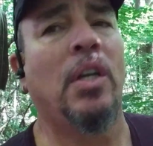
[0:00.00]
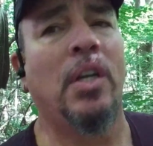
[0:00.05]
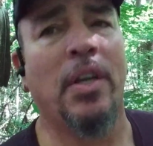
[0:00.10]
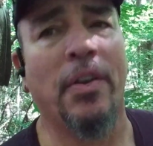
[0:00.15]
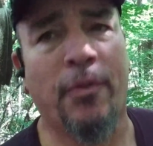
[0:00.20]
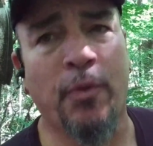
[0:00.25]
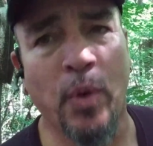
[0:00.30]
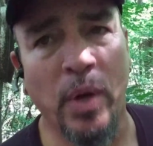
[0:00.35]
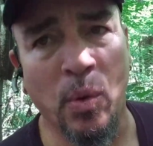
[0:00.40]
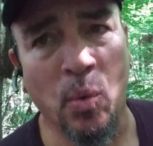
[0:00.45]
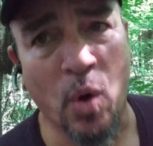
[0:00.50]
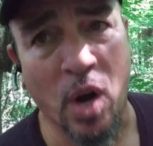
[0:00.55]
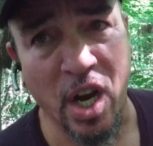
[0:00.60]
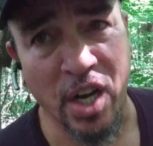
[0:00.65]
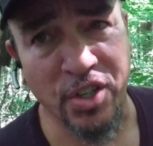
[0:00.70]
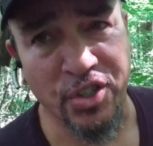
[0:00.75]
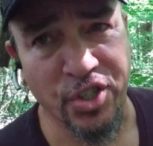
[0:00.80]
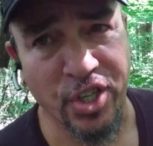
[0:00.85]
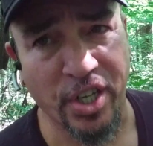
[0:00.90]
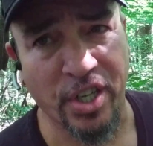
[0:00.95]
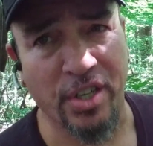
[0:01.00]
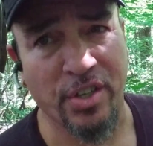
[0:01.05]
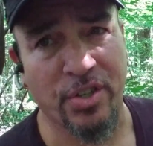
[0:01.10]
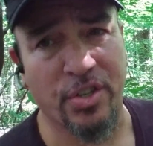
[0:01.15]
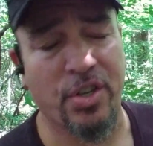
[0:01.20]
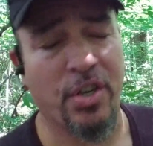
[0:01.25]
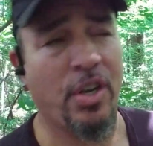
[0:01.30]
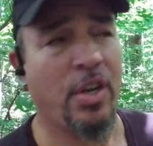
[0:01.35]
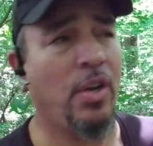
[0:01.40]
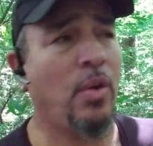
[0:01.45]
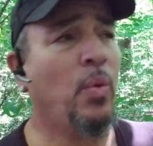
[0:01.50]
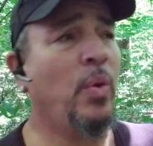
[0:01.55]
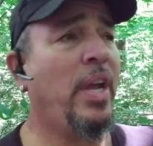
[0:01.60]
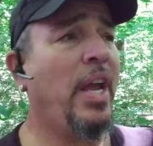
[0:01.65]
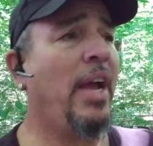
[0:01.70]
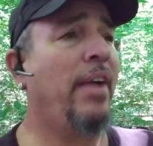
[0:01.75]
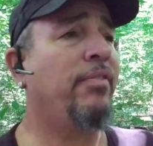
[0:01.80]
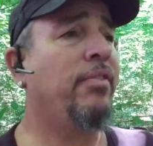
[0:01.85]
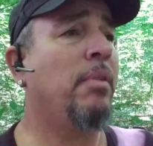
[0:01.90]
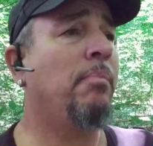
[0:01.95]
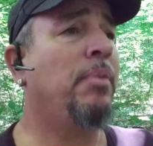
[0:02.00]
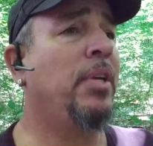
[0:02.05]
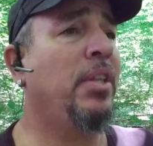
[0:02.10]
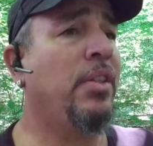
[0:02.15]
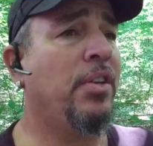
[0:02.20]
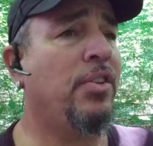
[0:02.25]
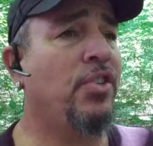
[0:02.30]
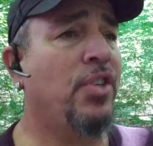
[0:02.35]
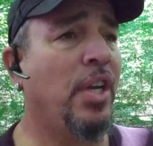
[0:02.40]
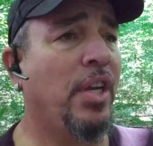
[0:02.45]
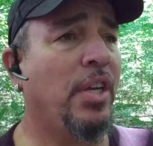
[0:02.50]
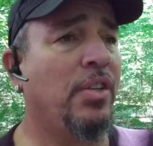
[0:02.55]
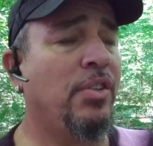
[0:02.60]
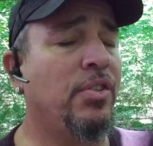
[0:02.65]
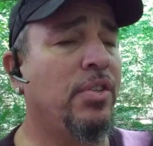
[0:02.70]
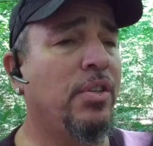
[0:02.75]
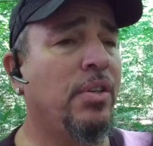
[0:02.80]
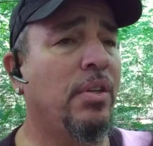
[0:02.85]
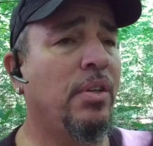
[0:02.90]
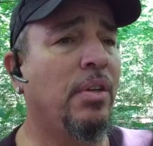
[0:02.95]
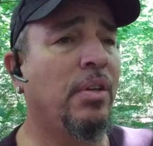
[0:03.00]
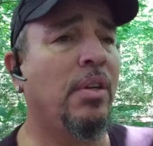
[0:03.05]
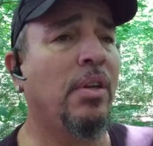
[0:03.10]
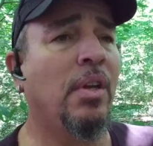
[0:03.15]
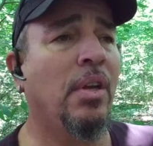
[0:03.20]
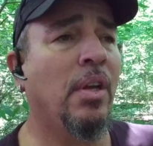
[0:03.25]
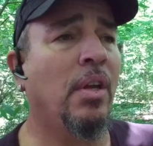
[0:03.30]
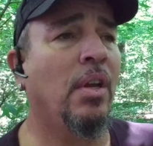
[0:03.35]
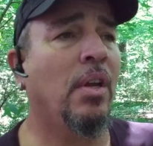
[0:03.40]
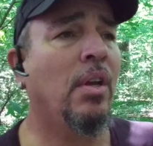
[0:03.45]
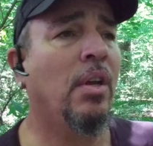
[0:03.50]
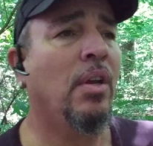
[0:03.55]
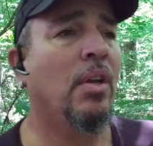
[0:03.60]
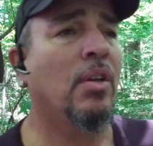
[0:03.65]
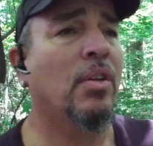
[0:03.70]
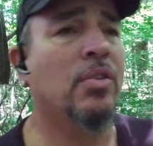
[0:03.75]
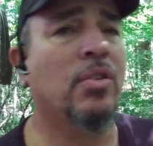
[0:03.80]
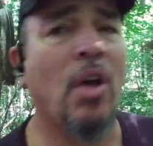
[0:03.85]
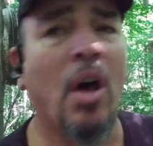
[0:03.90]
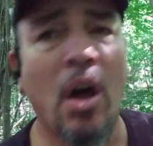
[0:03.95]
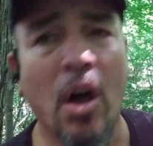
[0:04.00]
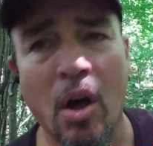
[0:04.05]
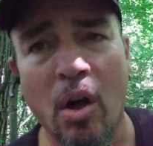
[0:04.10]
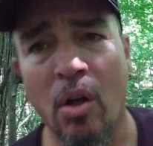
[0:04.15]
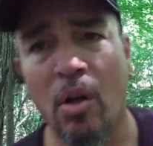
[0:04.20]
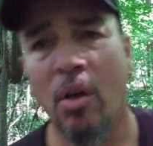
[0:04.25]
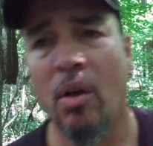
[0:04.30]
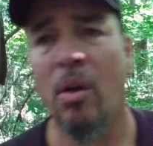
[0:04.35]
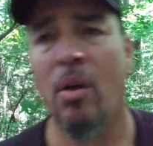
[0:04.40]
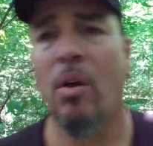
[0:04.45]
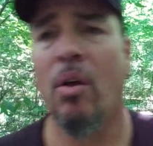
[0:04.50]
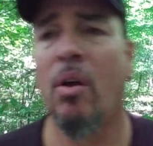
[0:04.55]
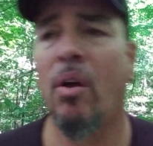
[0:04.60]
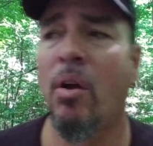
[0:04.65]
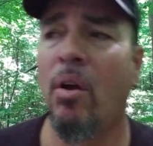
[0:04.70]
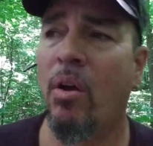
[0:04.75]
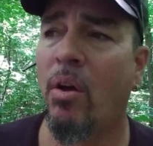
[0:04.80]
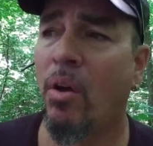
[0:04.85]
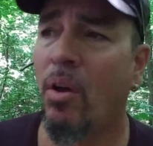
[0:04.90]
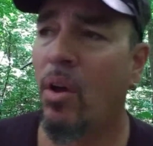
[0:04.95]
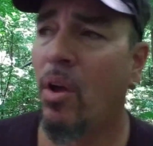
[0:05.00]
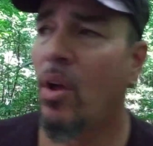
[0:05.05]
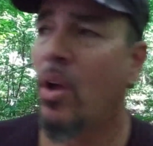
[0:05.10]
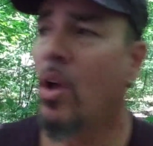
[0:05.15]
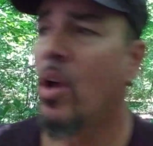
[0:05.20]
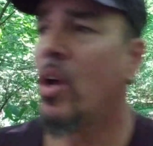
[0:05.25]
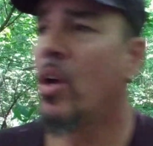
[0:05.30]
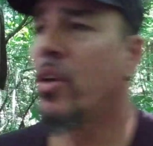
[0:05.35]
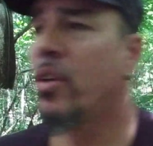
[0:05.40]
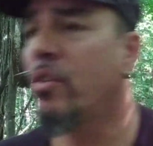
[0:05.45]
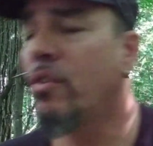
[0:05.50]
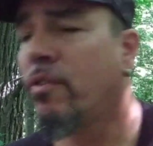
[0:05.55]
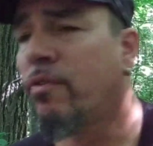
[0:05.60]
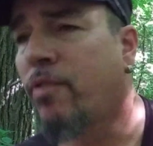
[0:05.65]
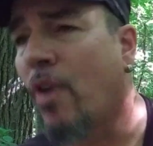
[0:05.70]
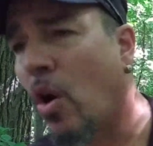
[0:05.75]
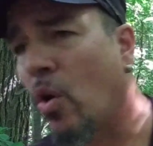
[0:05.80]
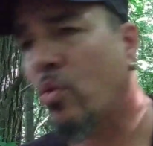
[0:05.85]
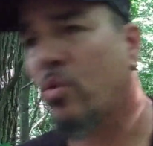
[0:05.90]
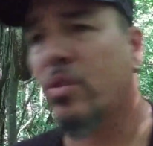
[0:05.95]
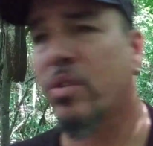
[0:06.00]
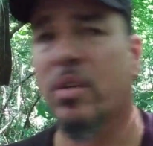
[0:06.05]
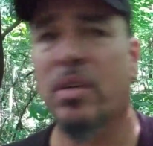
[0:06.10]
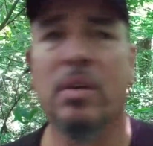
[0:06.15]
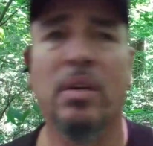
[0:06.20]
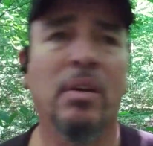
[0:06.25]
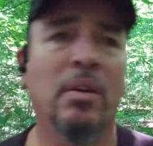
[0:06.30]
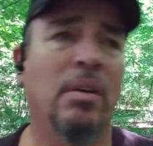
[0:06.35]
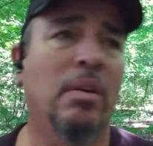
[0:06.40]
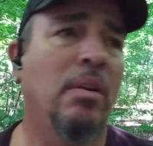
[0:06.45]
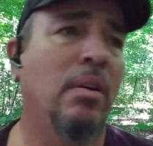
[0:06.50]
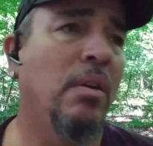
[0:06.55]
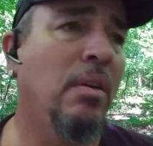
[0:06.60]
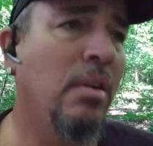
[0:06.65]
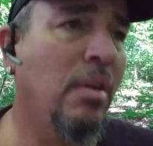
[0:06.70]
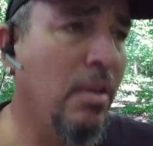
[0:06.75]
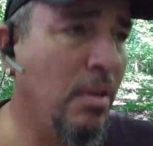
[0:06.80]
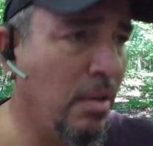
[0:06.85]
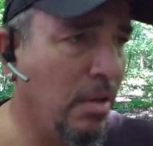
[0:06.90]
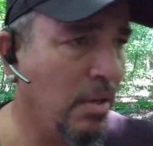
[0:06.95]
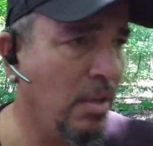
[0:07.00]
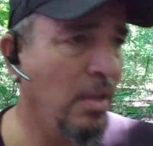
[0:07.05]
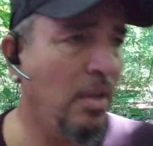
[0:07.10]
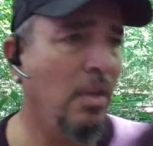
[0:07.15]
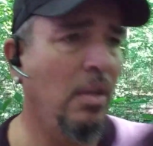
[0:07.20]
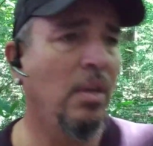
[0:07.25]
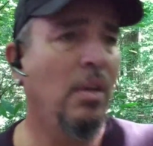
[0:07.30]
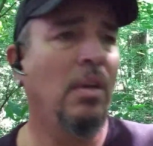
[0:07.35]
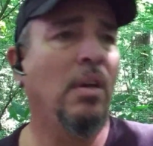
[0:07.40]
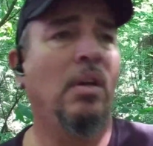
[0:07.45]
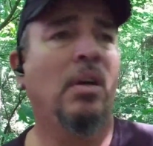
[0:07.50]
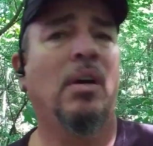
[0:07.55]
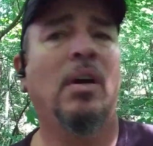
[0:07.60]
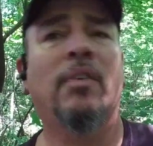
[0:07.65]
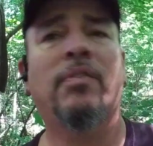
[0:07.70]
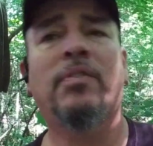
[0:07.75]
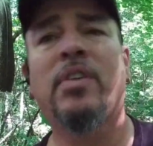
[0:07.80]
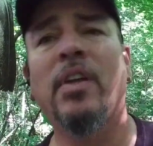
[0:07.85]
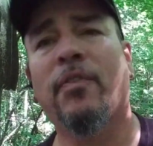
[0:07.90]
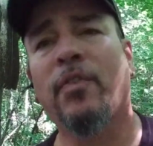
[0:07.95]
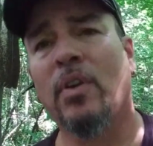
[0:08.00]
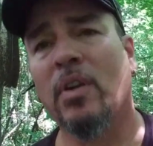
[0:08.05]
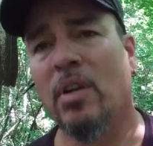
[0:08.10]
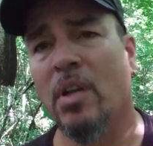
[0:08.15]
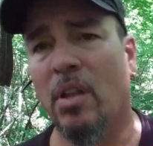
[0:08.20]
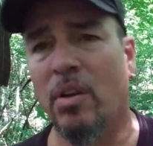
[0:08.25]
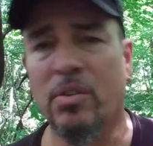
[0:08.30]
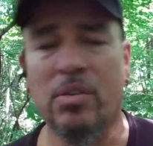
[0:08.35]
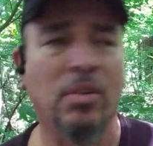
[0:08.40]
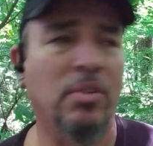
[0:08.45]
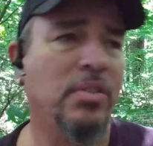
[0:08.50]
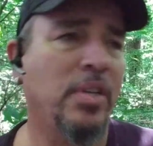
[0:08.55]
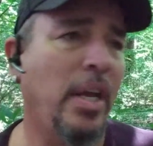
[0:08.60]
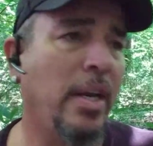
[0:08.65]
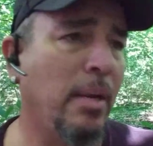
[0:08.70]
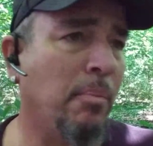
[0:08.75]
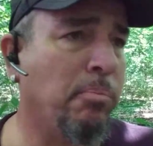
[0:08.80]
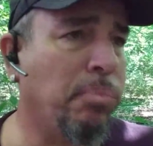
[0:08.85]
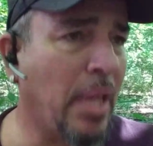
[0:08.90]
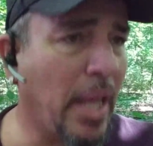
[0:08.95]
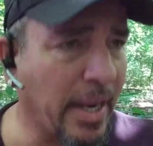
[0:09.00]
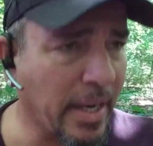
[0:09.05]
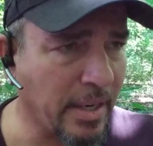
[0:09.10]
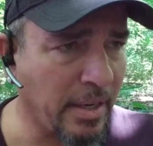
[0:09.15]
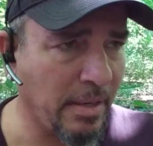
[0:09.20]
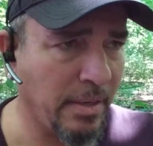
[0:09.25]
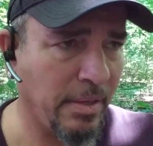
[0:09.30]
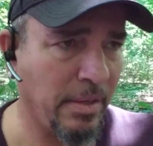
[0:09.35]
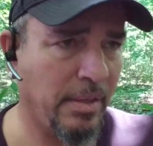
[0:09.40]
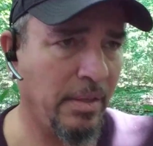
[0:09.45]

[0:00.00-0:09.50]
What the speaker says: If we want change, we have to be the change. So all you folks of different colors outside of black,